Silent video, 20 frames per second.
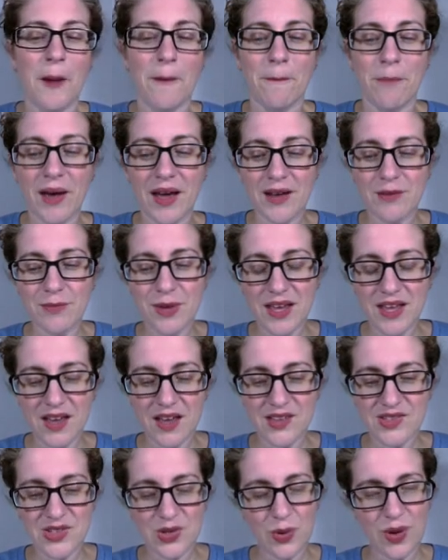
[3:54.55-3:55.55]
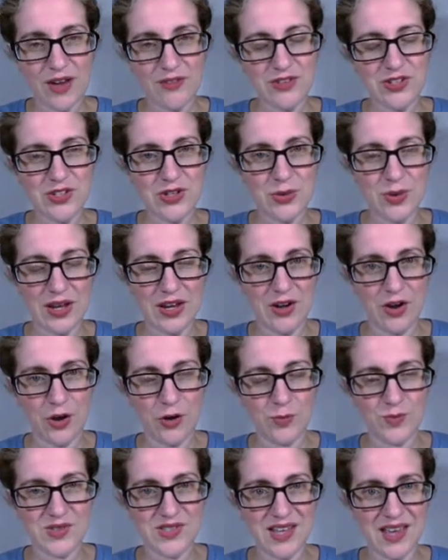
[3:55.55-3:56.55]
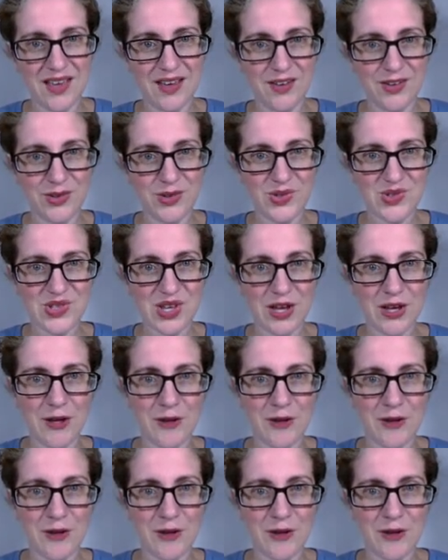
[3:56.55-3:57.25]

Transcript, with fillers: But because you have to do in home sales,